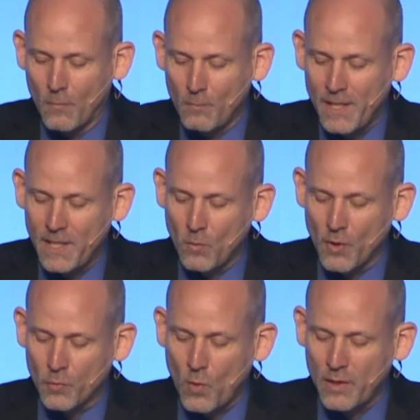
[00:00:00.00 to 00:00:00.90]
meeting
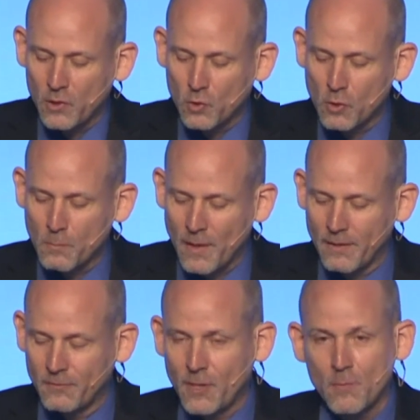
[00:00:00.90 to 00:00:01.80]
with one group
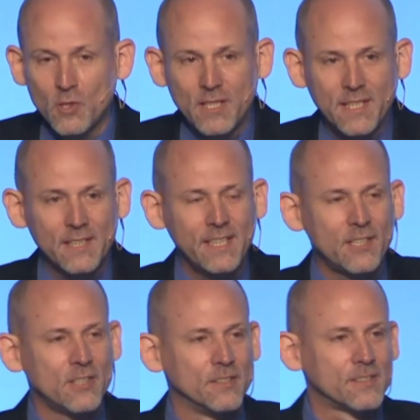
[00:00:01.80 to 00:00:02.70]
of community
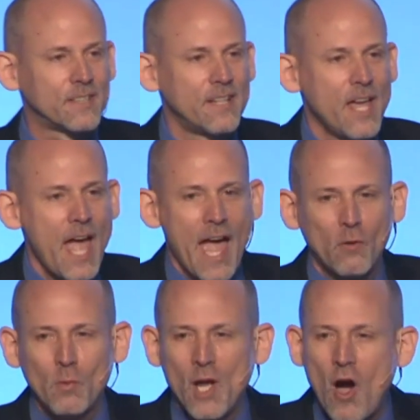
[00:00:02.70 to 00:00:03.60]
leaders,
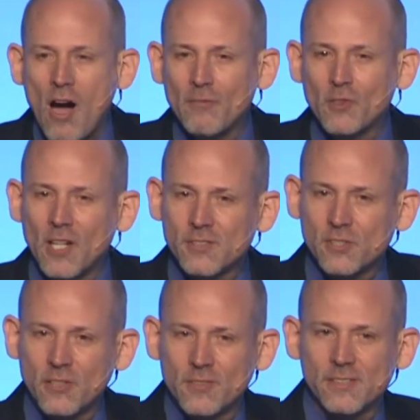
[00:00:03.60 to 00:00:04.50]
and we offered our
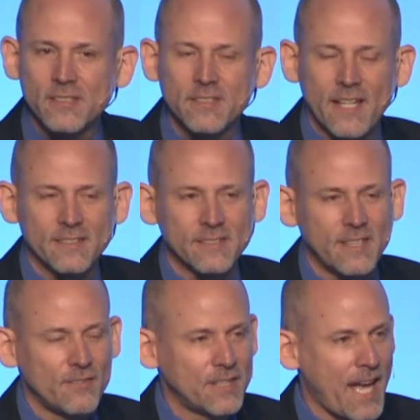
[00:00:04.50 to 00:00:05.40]
services as a
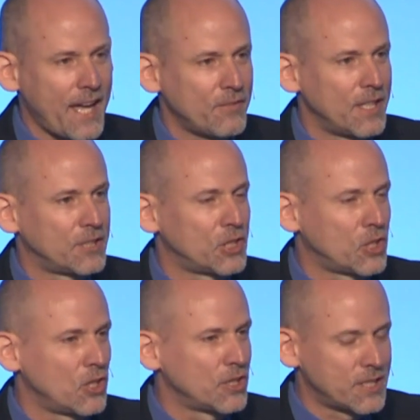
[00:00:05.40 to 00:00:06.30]
Seventh-day Adventist
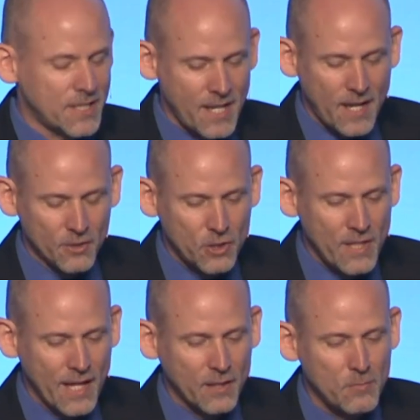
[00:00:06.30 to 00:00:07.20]
church to
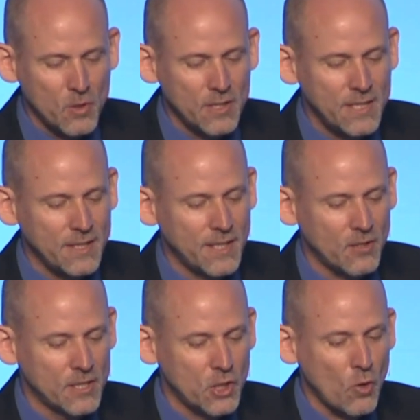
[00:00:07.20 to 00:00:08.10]
that community
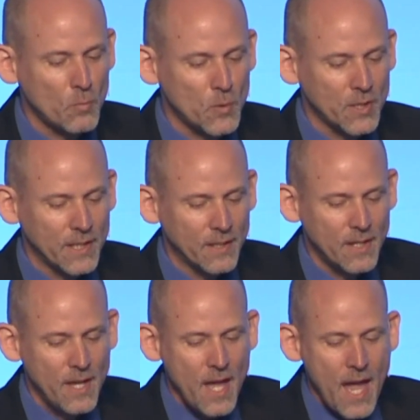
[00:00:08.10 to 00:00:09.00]
there in Thonburi.
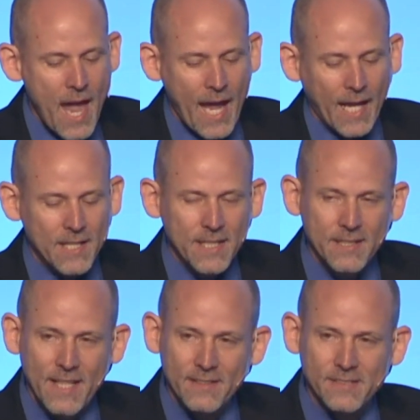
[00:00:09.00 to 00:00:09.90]
And
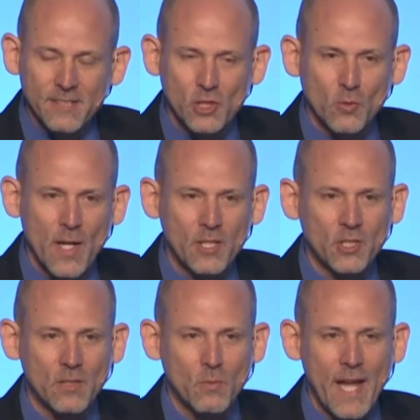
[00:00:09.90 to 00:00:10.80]
in that
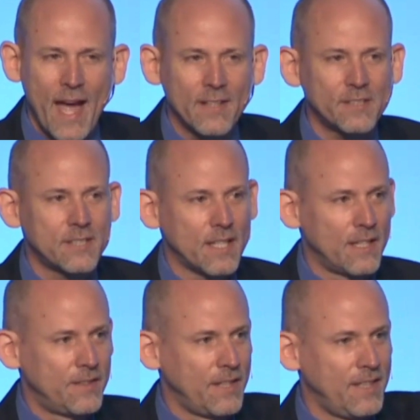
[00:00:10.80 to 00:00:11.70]
situation, we asked
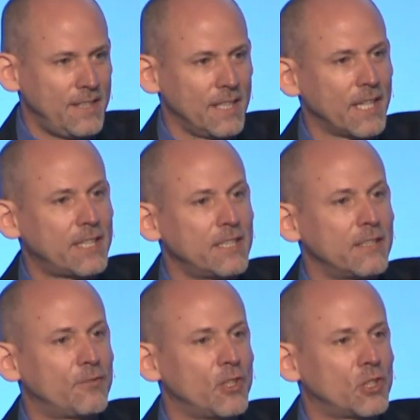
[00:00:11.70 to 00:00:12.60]
the elected
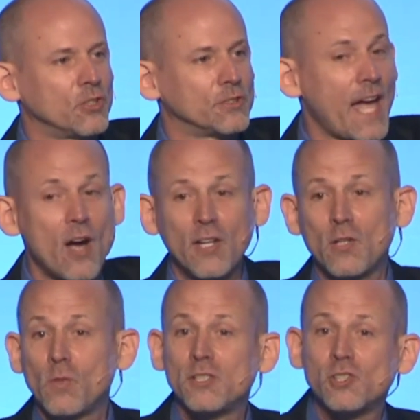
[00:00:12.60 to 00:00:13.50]
officials, how
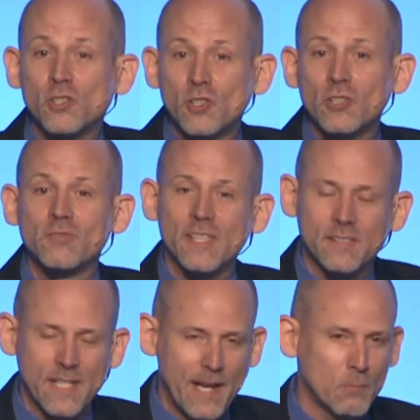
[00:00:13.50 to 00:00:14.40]
can we serve
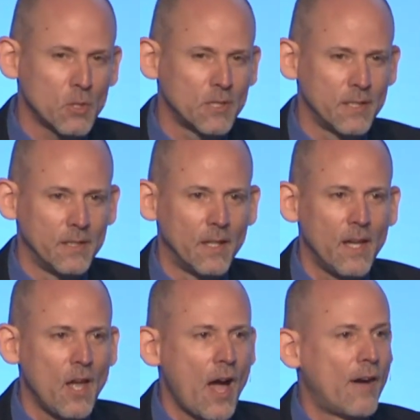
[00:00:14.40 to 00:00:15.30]
this neighborhood
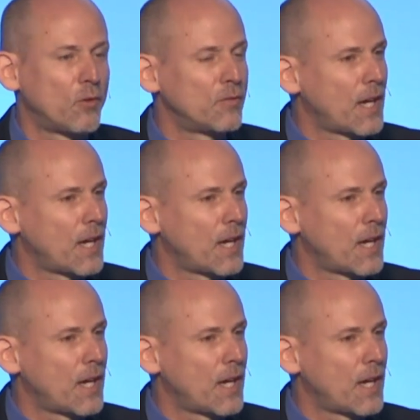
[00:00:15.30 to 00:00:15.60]
of over